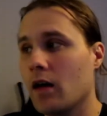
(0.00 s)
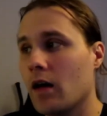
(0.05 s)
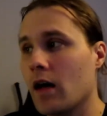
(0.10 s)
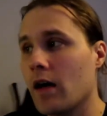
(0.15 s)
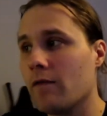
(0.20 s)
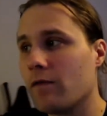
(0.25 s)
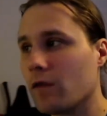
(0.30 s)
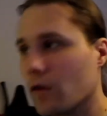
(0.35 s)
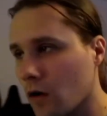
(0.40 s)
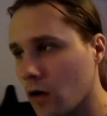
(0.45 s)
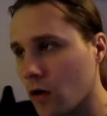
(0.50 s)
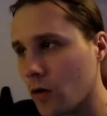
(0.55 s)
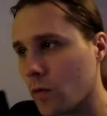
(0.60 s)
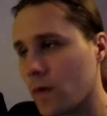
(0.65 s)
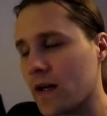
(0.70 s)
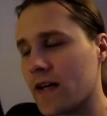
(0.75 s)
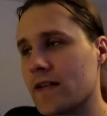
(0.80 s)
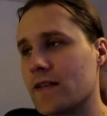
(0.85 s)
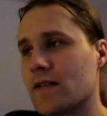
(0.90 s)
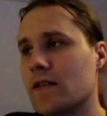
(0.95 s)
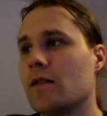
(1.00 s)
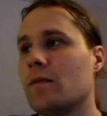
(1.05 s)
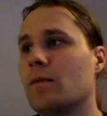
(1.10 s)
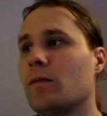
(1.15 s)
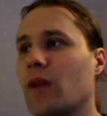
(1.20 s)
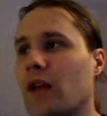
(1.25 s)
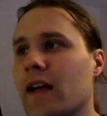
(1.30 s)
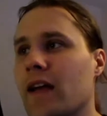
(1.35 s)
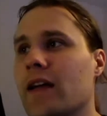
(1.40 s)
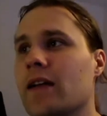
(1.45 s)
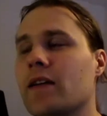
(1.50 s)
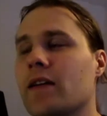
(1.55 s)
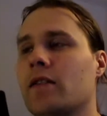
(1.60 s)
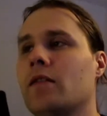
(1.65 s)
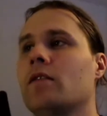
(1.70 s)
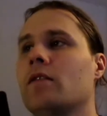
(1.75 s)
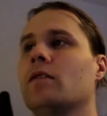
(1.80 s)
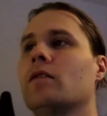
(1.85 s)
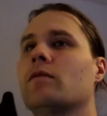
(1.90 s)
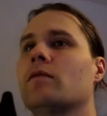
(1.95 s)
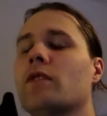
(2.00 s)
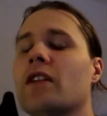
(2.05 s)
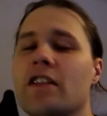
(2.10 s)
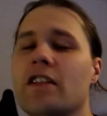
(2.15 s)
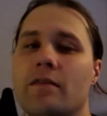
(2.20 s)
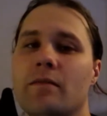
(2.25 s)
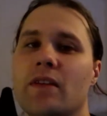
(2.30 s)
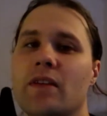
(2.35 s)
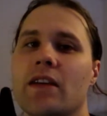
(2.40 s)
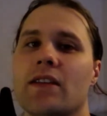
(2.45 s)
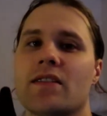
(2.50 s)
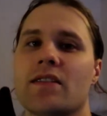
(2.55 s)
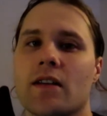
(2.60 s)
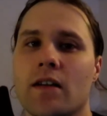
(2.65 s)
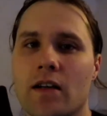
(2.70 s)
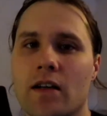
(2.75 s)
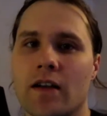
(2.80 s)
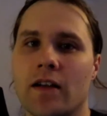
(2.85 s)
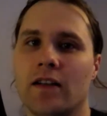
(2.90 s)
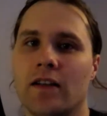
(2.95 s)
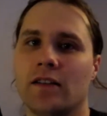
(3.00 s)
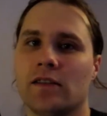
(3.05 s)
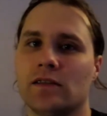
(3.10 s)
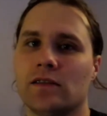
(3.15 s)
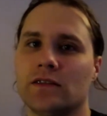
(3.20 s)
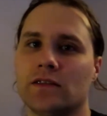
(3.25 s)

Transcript: I've always played rhythm guitar